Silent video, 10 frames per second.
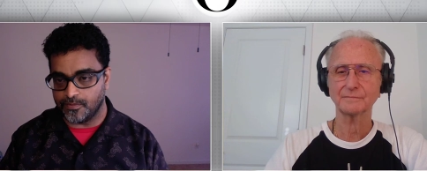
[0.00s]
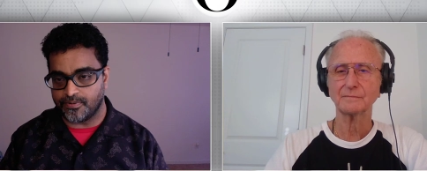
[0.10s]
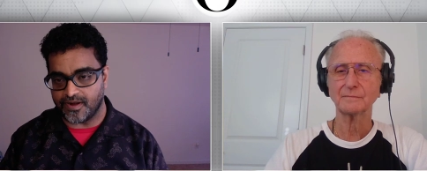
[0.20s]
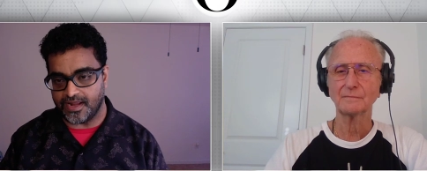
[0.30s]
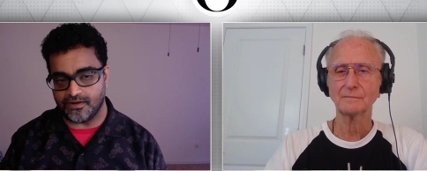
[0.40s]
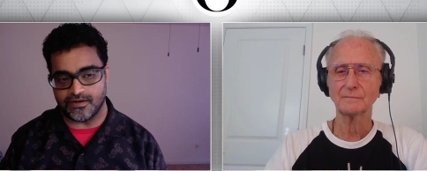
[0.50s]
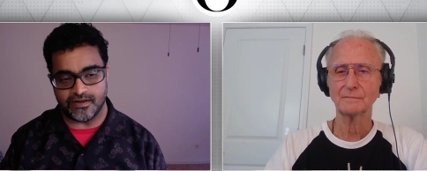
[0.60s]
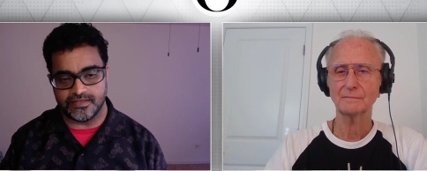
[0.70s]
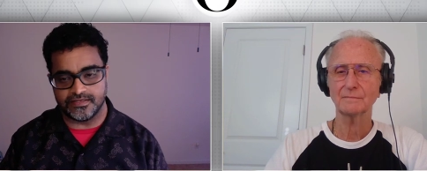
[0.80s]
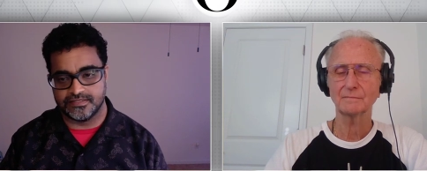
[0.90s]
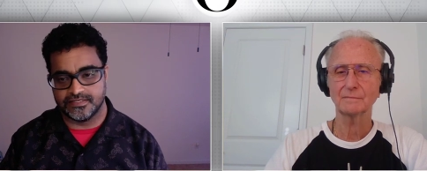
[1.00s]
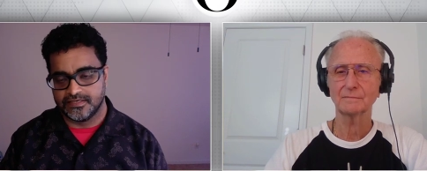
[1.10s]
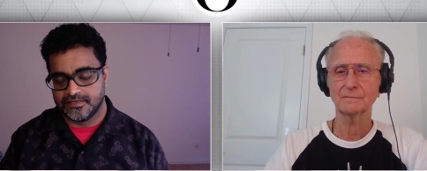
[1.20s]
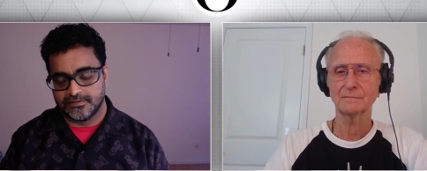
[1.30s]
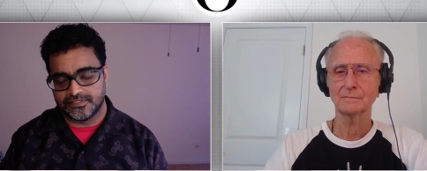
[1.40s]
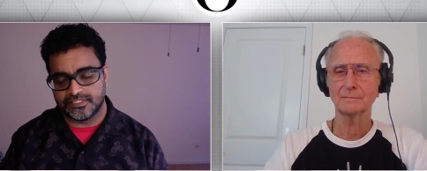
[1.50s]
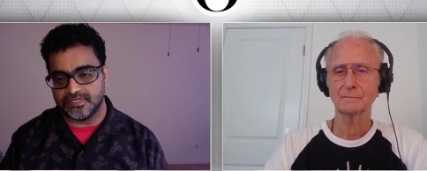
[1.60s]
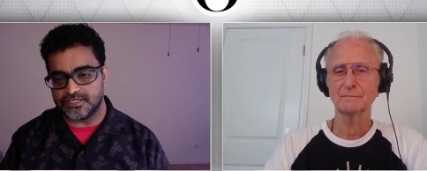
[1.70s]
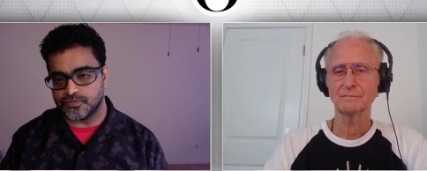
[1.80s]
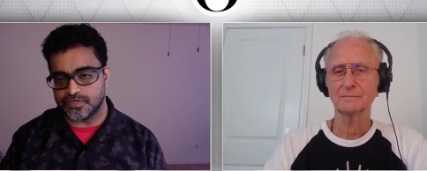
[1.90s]
Speaker 1: your brain is
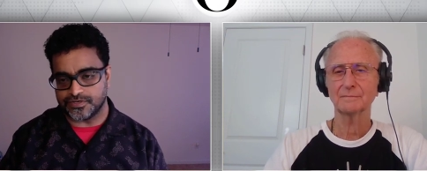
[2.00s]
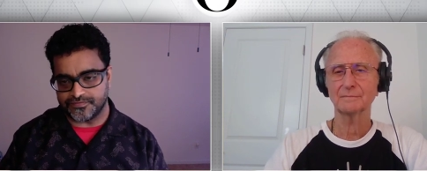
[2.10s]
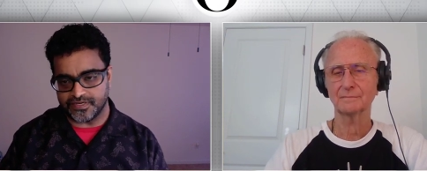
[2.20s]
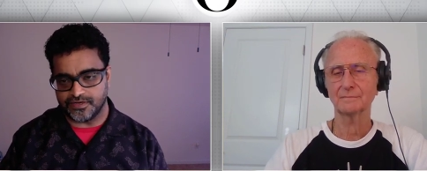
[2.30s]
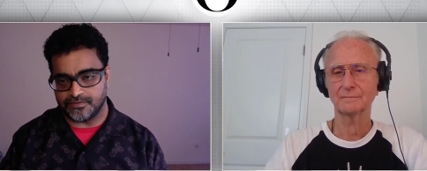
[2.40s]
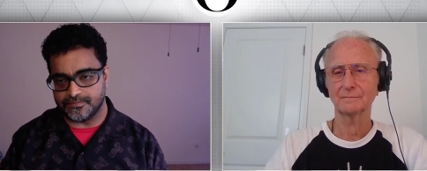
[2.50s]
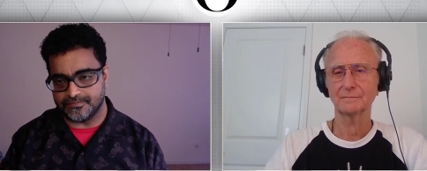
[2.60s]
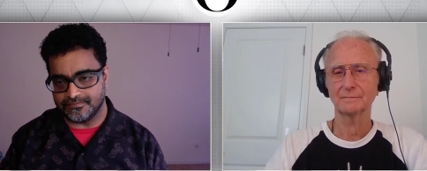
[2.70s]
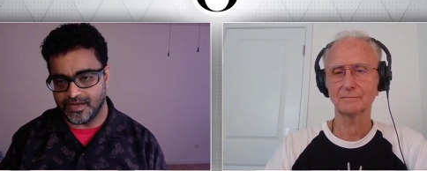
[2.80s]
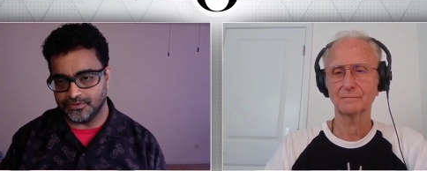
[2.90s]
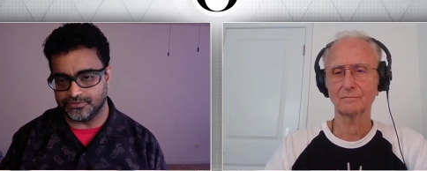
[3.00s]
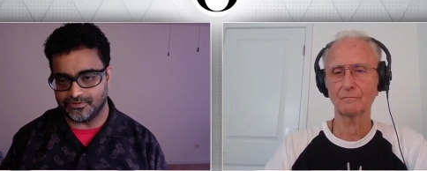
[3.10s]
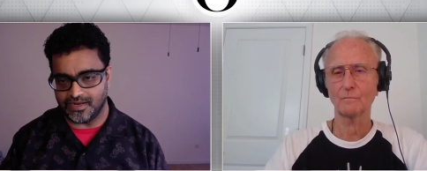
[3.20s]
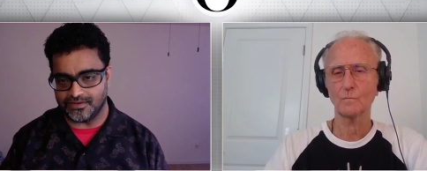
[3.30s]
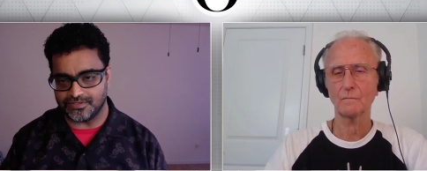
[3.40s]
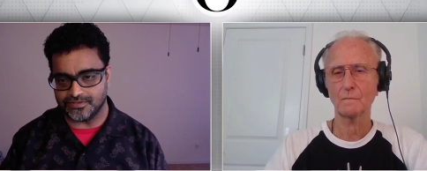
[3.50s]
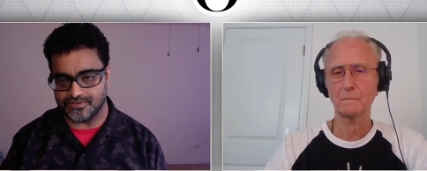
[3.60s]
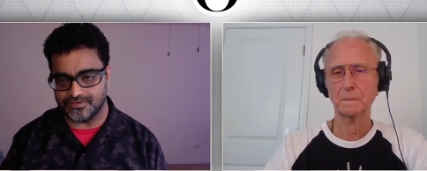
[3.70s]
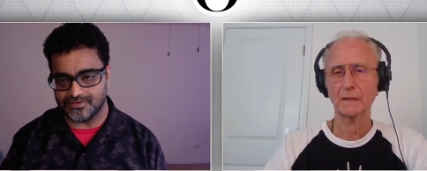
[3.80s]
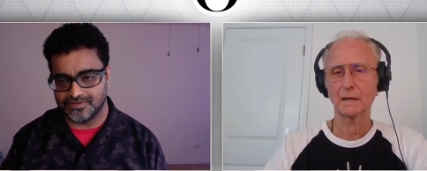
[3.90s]
similar to what you feed your mouth, right?
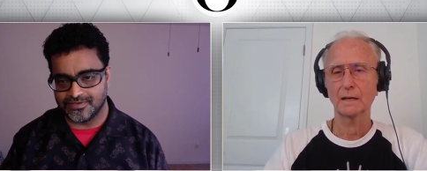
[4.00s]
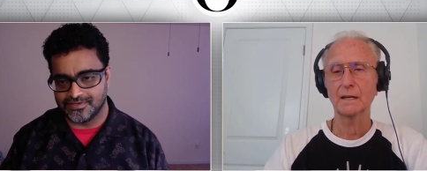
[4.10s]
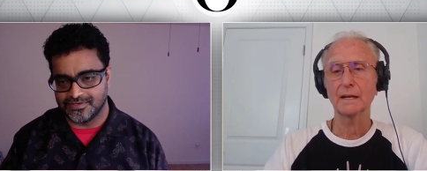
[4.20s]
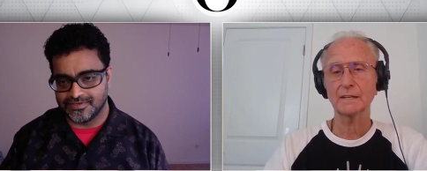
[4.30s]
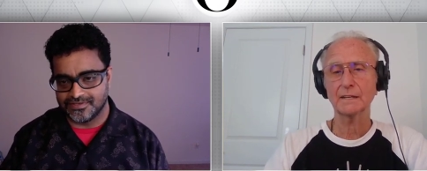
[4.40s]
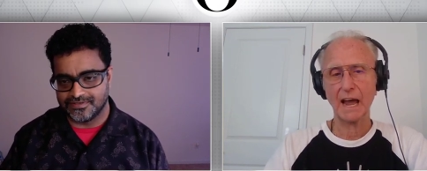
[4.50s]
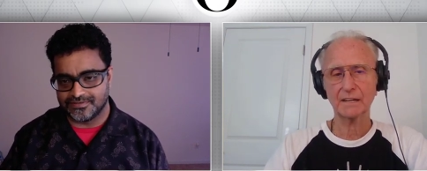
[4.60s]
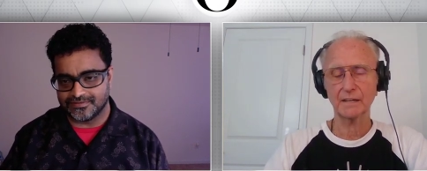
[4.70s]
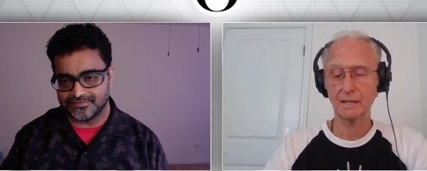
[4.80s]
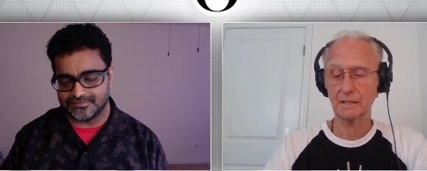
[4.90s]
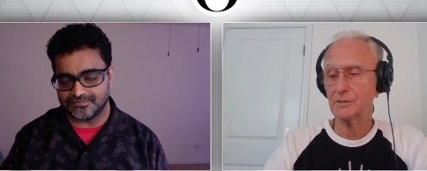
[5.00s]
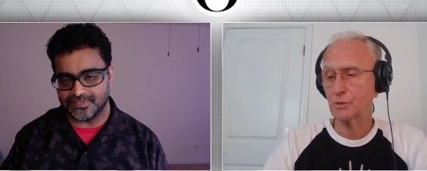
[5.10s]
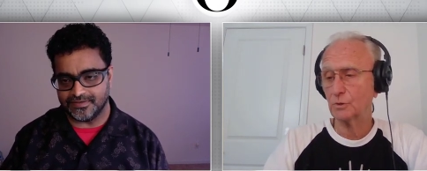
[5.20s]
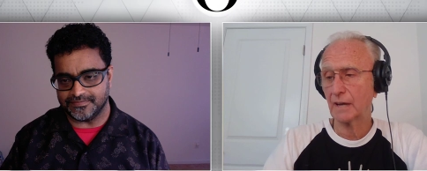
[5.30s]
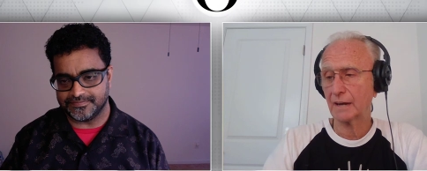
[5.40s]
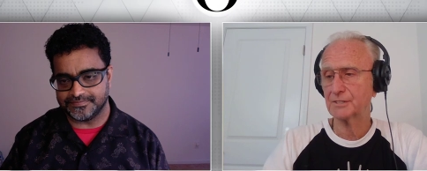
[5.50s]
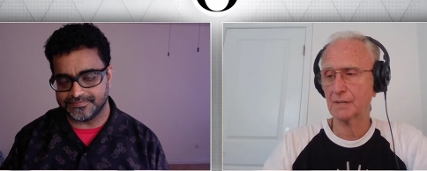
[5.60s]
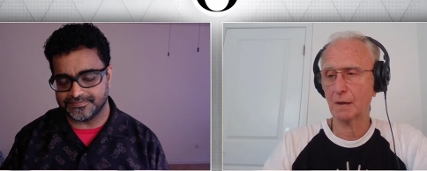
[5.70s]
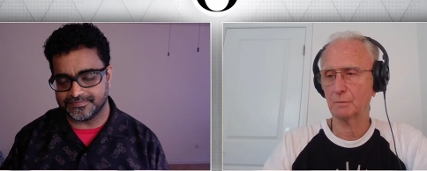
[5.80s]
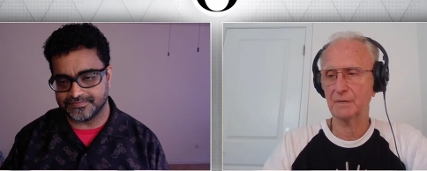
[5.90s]
So
Speaker 2: Exactly. And I do a lot of
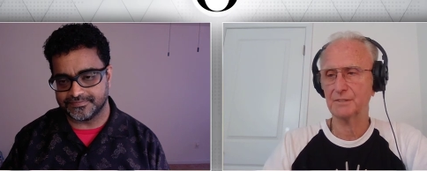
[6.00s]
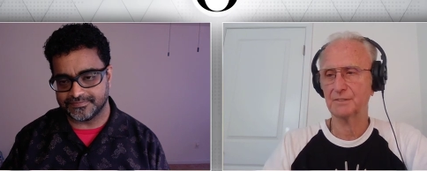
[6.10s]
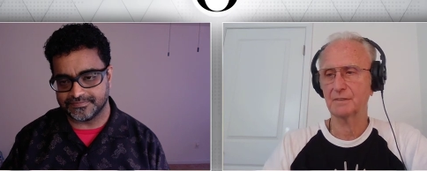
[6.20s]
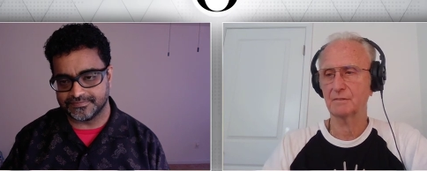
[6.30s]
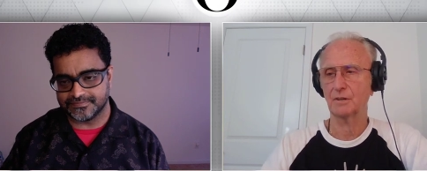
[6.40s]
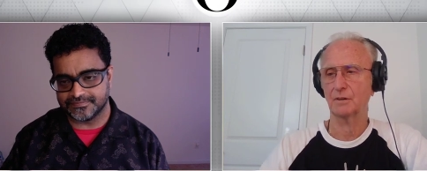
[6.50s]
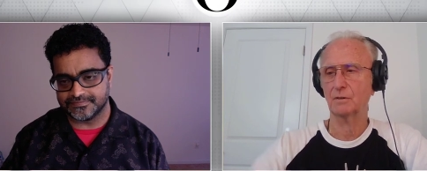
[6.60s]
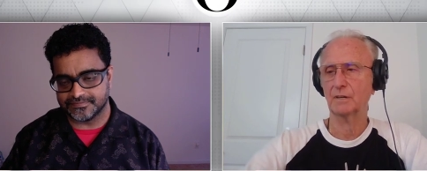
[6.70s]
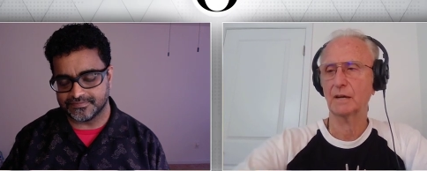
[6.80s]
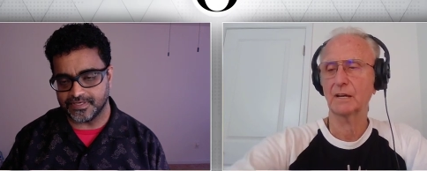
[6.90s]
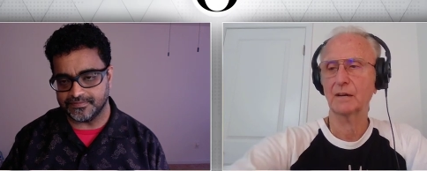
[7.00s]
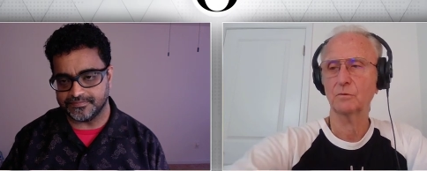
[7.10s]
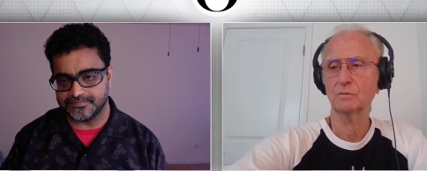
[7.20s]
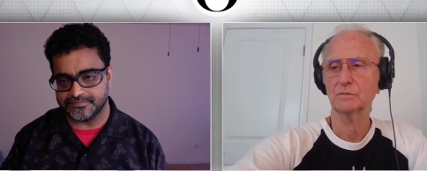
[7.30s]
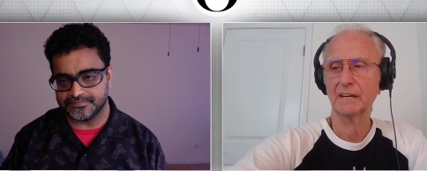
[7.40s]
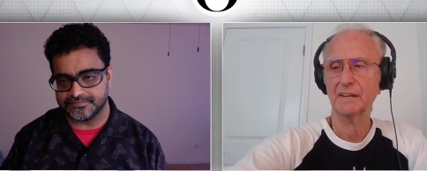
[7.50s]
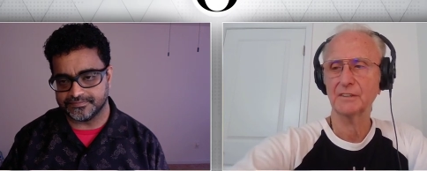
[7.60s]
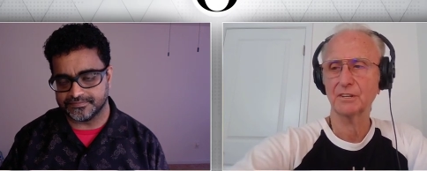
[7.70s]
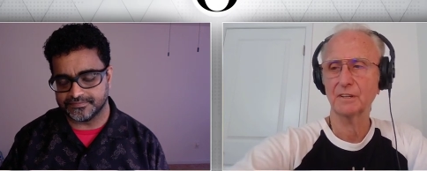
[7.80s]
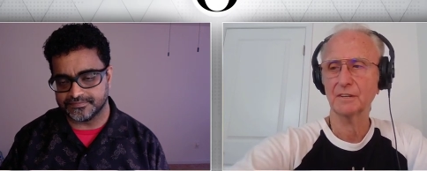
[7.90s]
supplements, you know, and I, I, won't get
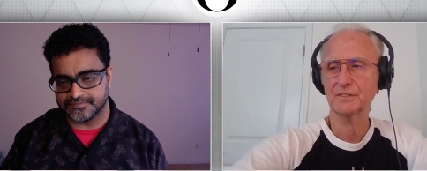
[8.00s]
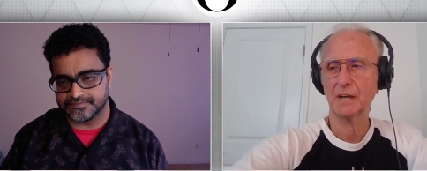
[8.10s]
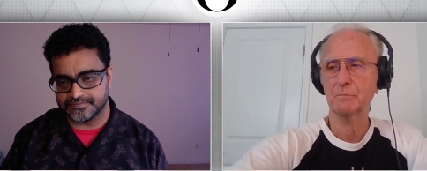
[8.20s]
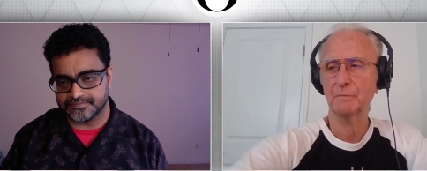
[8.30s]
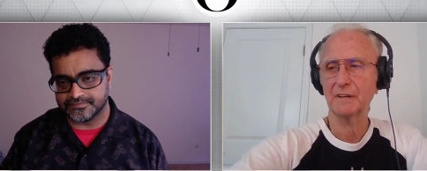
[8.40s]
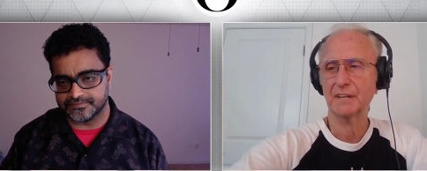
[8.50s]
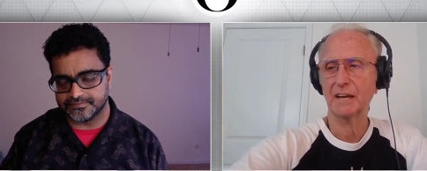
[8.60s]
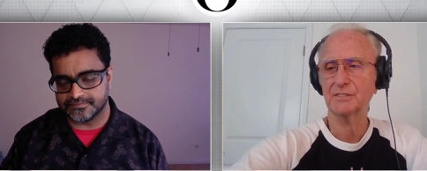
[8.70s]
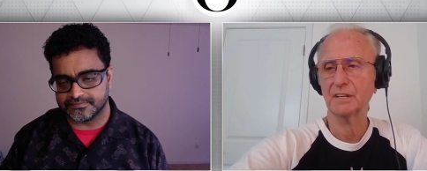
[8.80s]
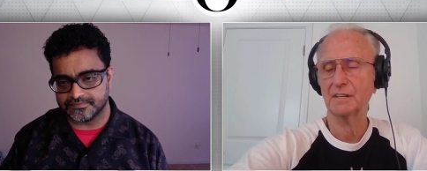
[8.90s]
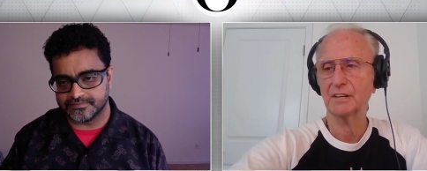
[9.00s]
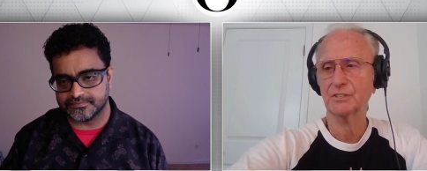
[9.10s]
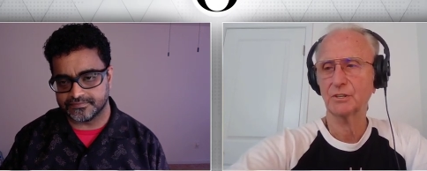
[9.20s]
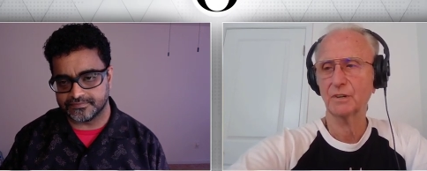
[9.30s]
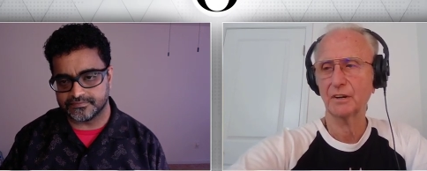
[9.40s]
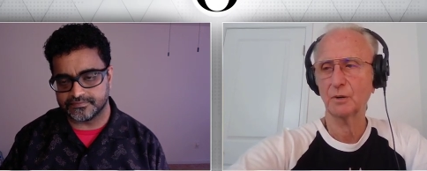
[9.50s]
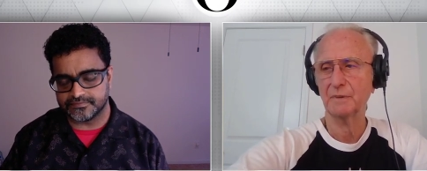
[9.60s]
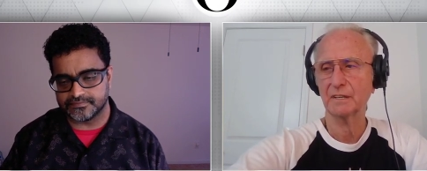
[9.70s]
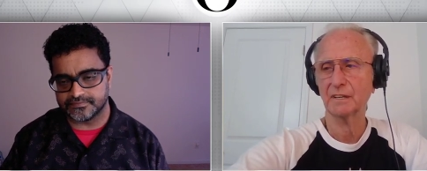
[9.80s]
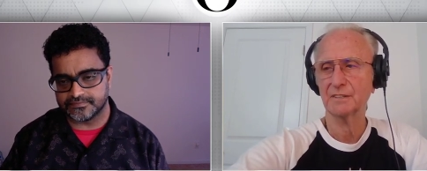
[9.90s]
into the supplementation issue here
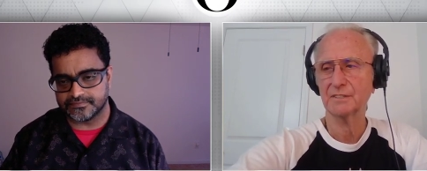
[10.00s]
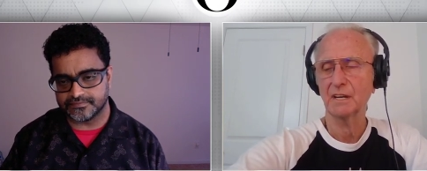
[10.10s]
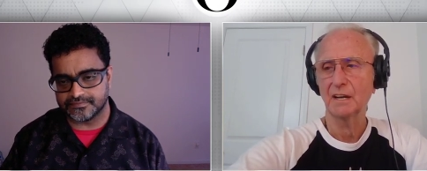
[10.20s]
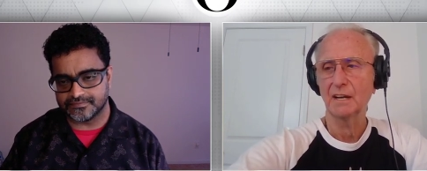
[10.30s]
because